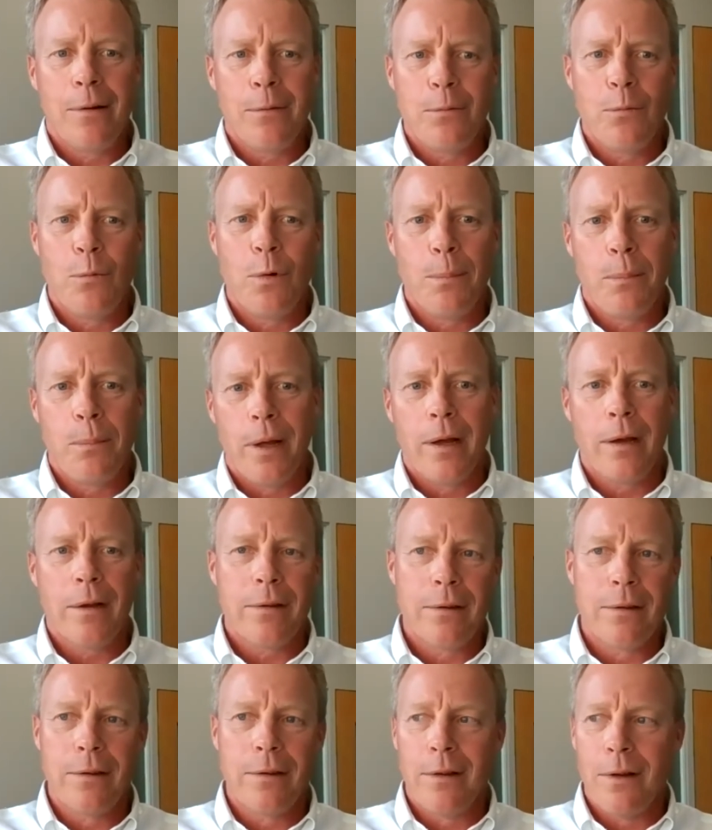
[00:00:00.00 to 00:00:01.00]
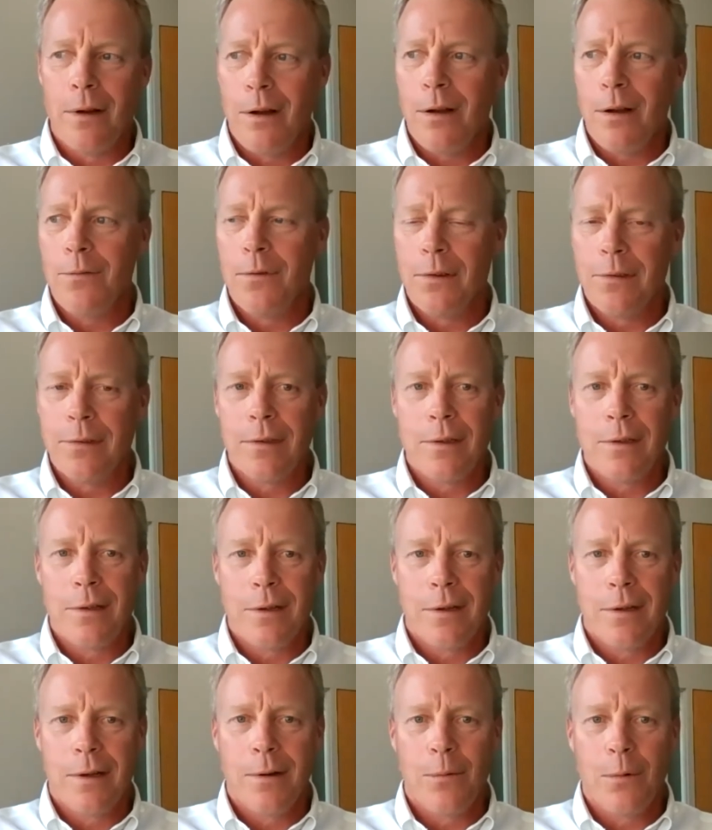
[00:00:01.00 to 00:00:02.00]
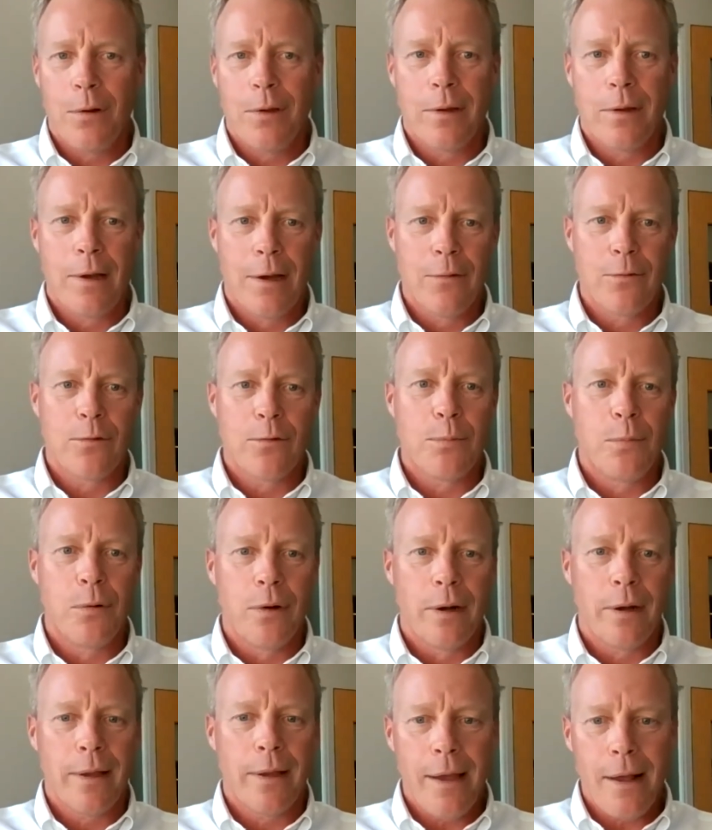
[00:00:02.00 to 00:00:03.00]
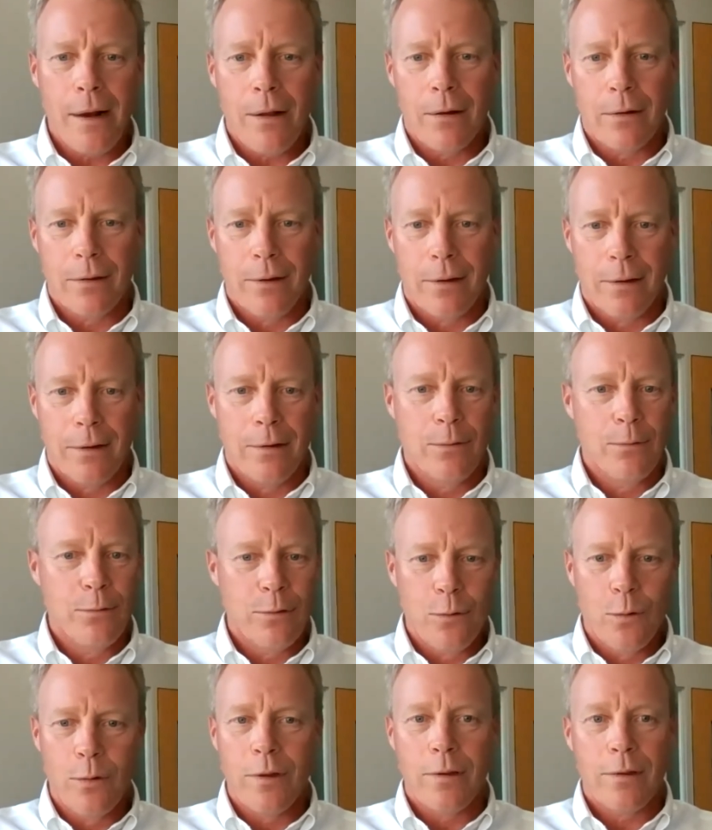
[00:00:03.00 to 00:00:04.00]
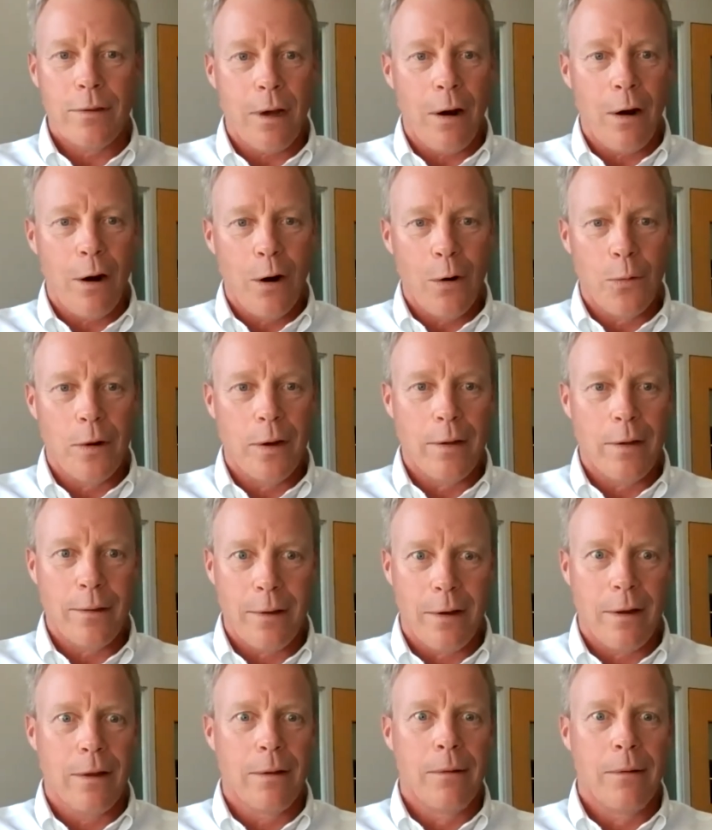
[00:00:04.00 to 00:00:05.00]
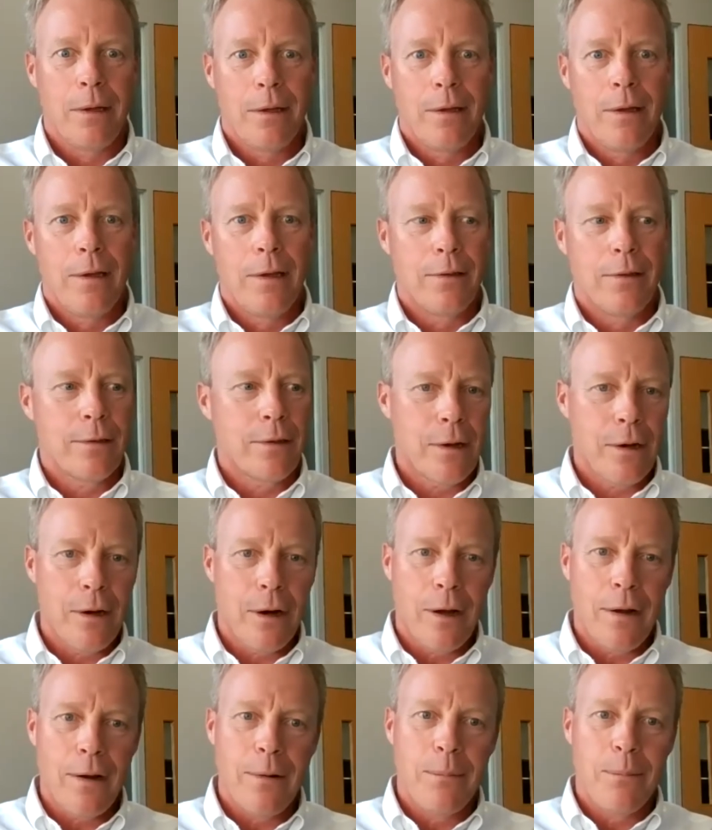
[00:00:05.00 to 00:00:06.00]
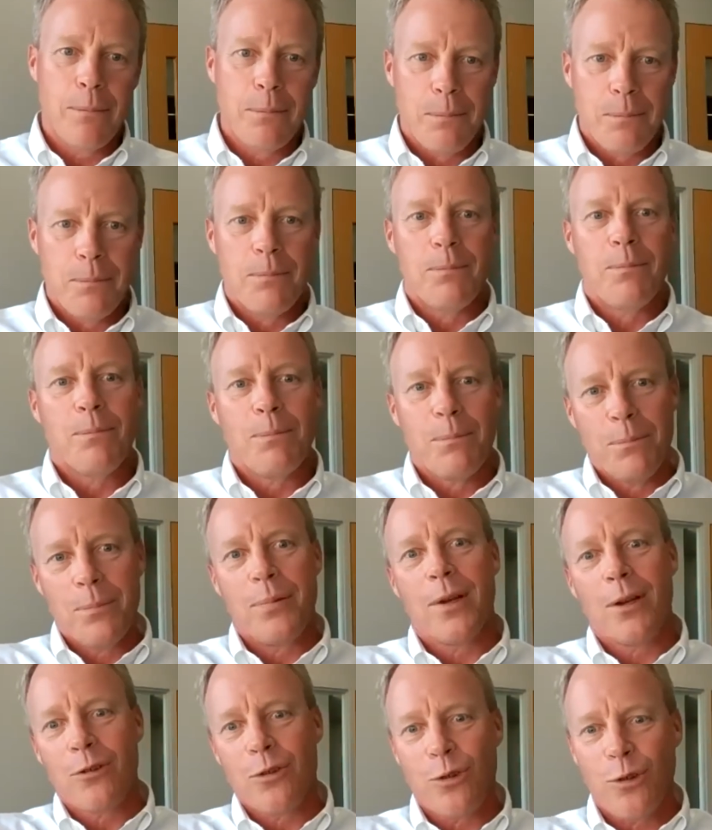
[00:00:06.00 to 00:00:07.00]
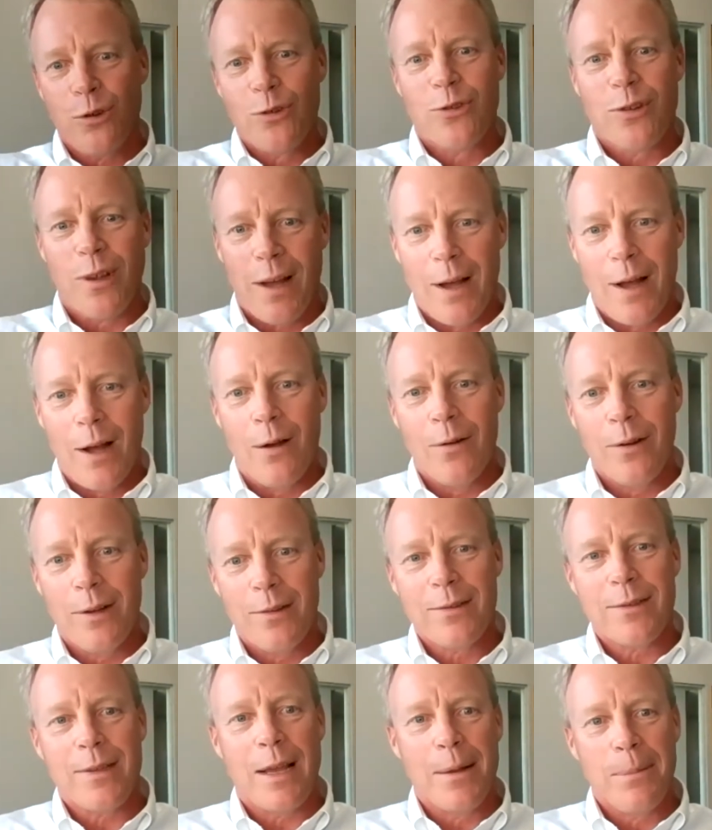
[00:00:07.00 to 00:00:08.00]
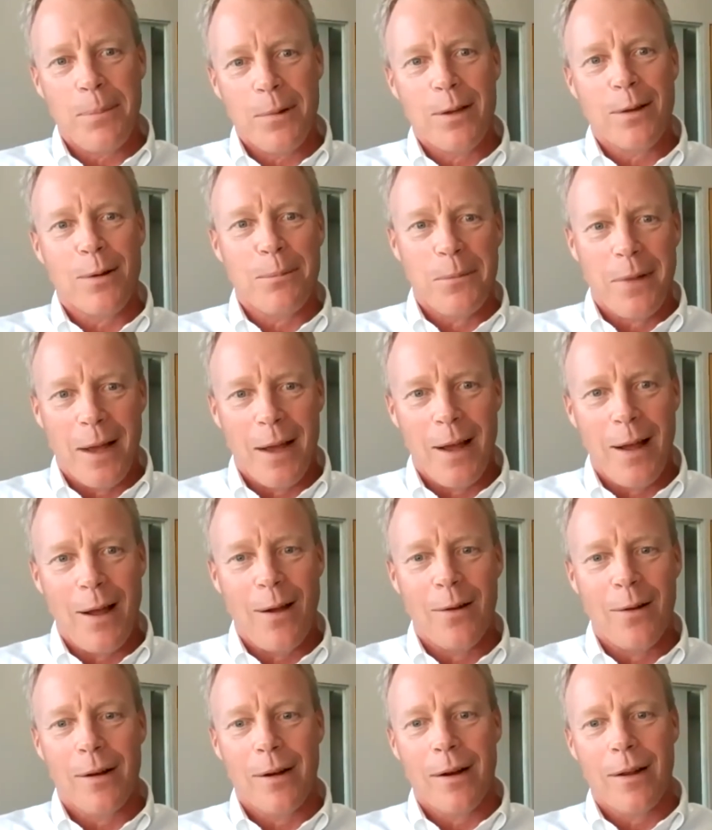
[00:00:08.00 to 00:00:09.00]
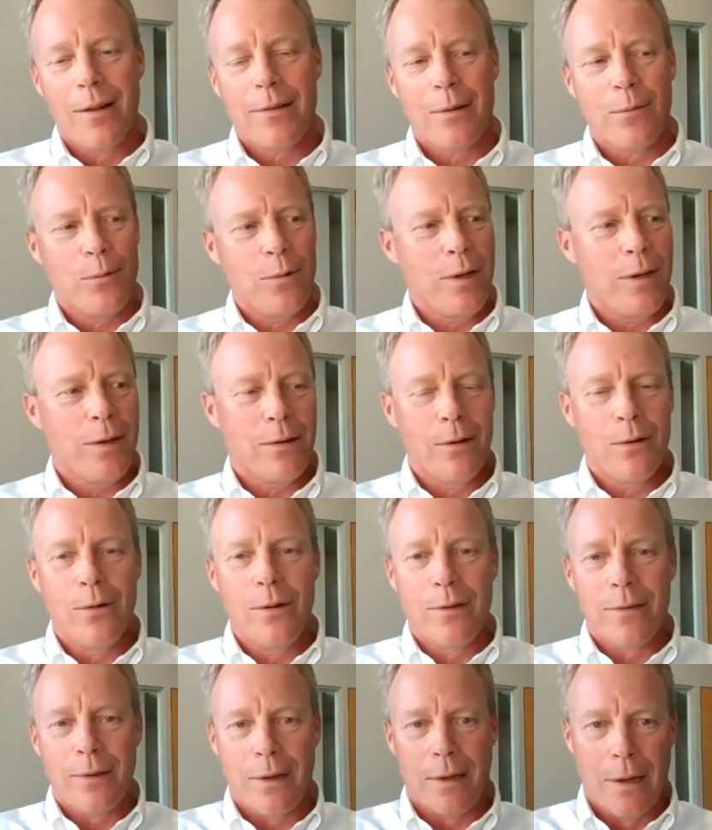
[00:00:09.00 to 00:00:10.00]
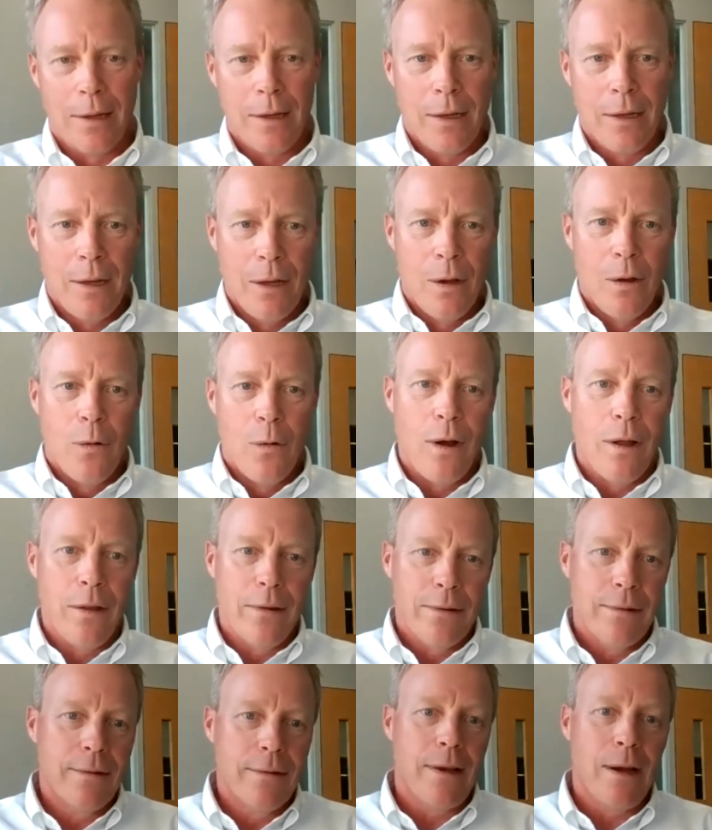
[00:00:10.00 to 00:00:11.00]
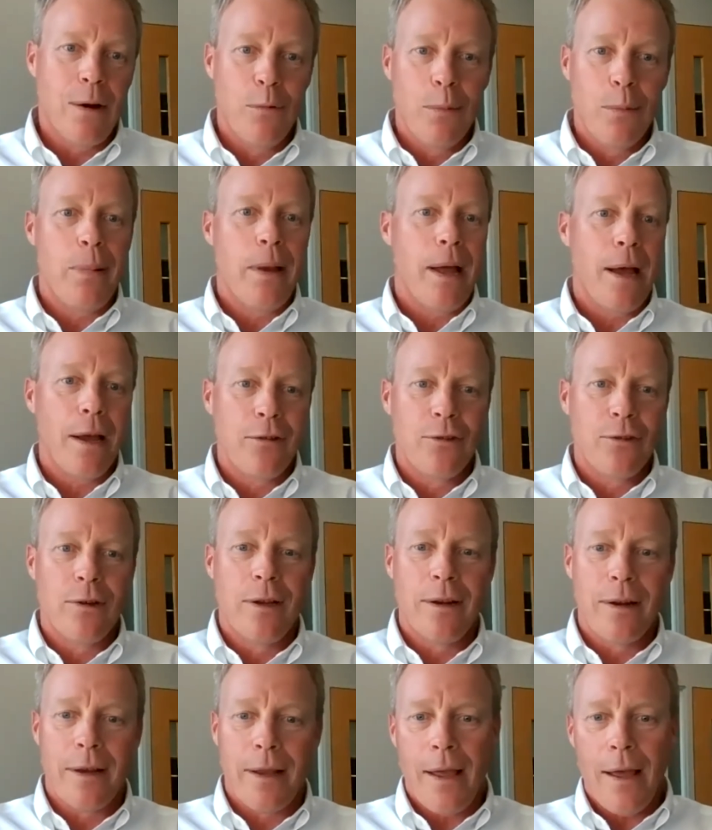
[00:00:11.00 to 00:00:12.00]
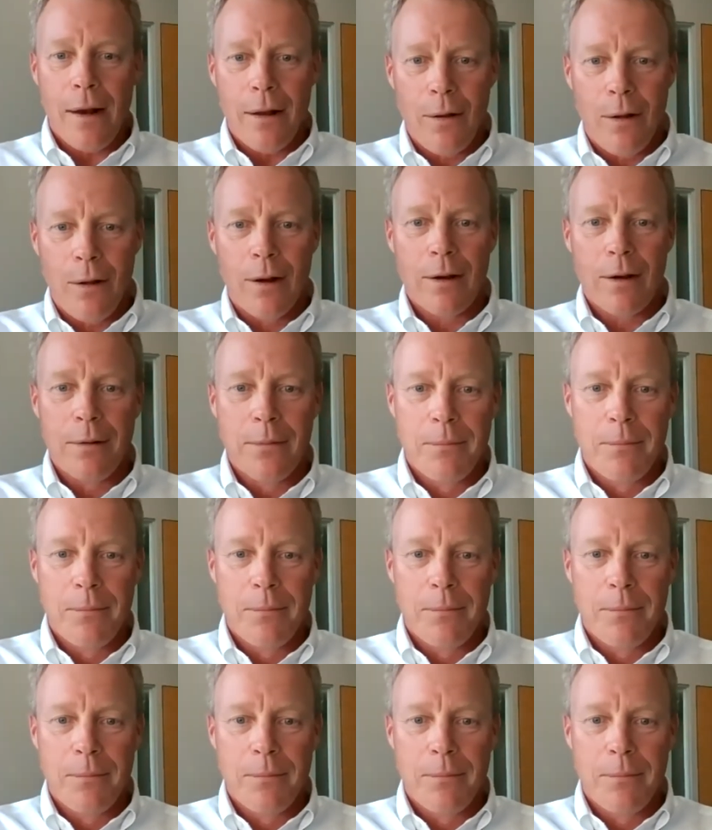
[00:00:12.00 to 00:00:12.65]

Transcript: I went back to the office, and one of the guys was putting a catalog together, and he was doing it the hard way, I thought. He's cutting pictures out, and he's taping them down, and I said, what are you doing? He's like, well, this is how we paginate a catalog.